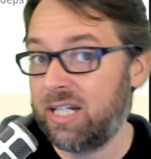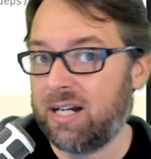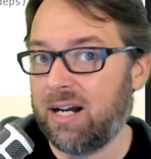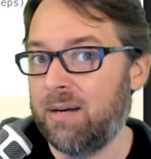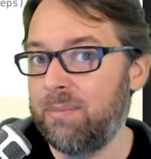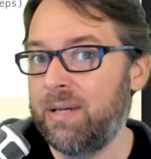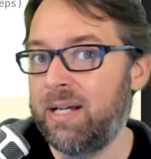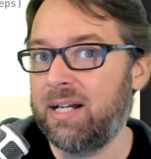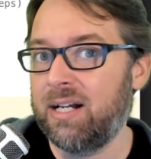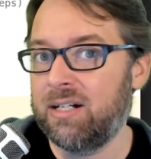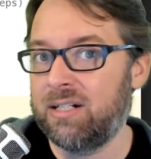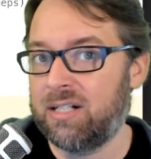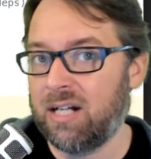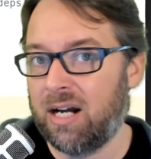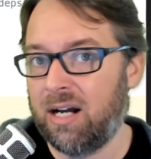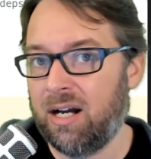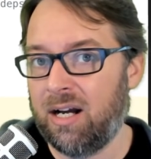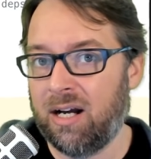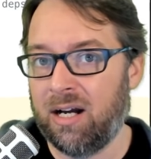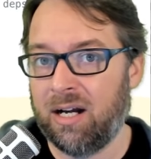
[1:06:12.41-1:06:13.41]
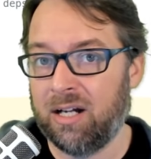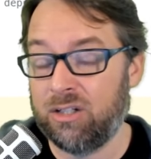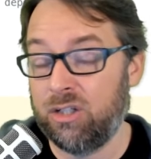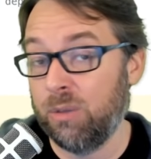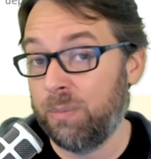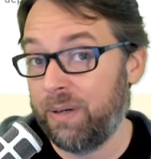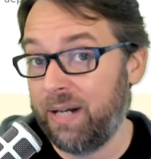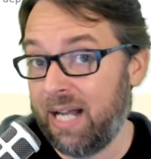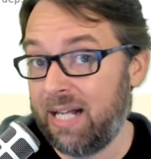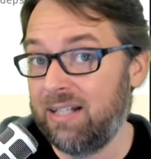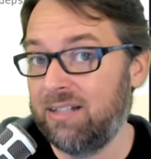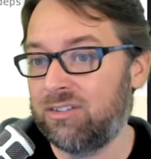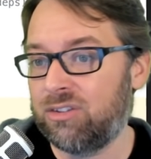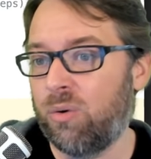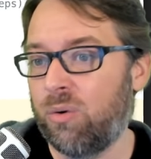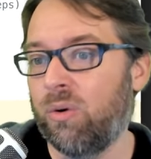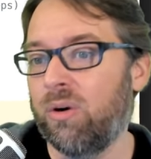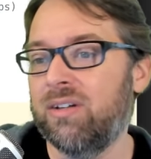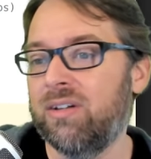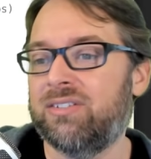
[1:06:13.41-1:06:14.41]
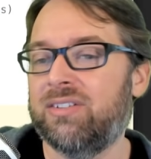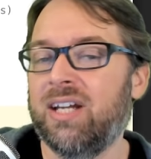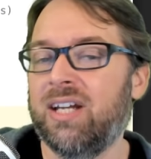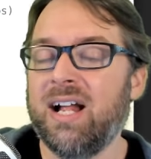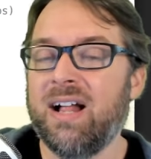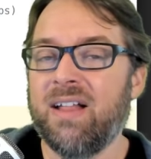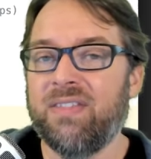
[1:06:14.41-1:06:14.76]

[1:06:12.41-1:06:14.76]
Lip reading: coming Kubernetes course